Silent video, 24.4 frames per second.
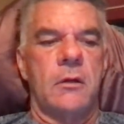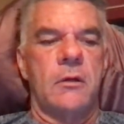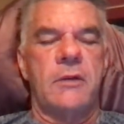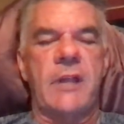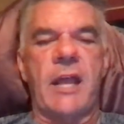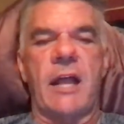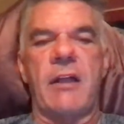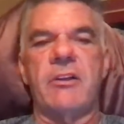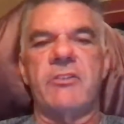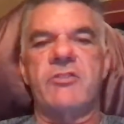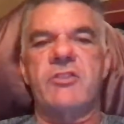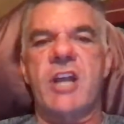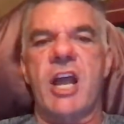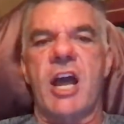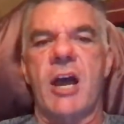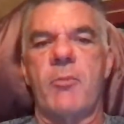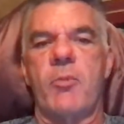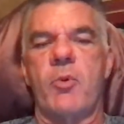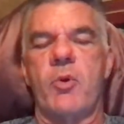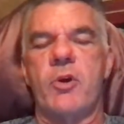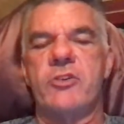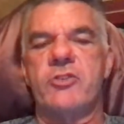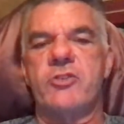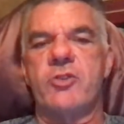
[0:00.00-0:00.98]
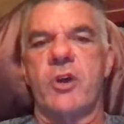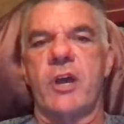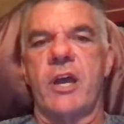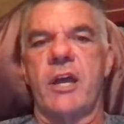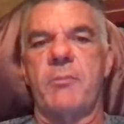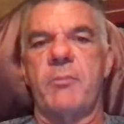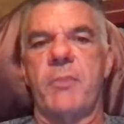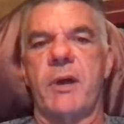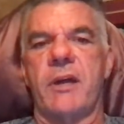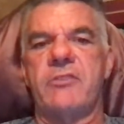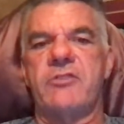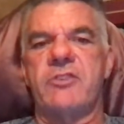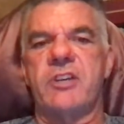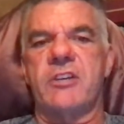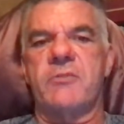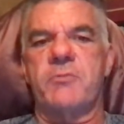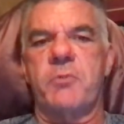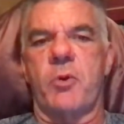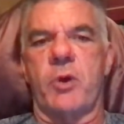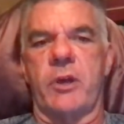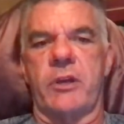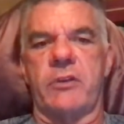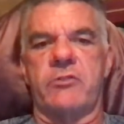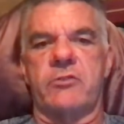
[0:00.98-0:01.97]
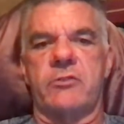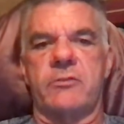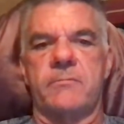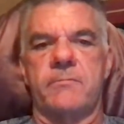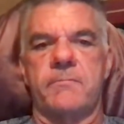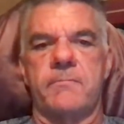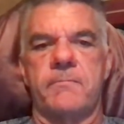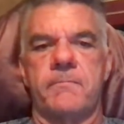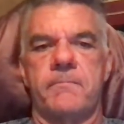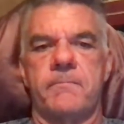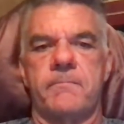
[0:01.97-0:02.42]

Dallas Cowboys are ahead by 6 points.